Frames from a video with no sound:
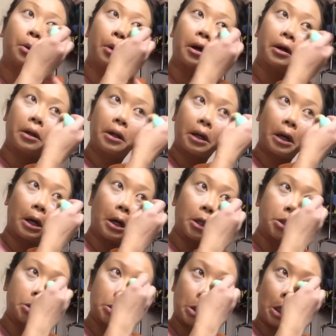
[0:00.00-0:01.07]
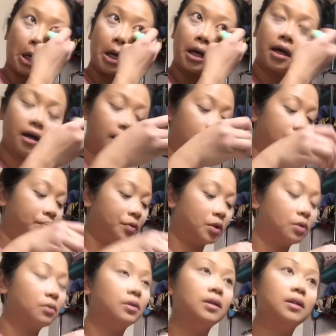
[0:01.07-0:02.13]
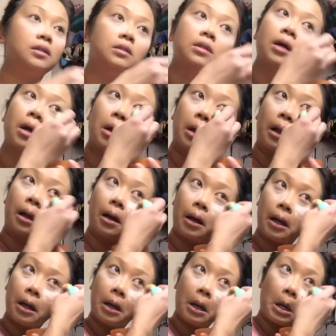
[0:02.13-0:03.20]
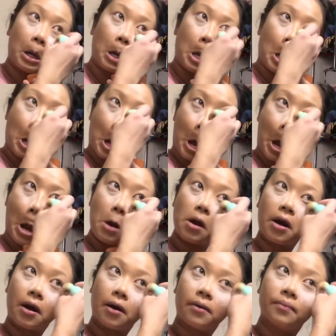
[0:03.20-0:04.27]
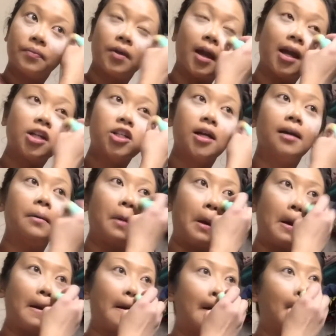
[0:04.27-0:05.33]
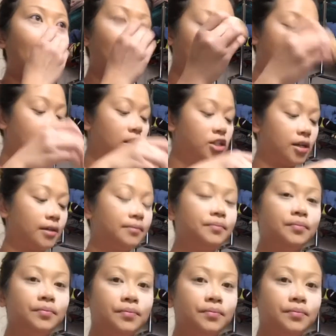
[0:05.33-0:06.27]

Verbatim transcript: quickly, because I crease there a lot, you know, aging. And then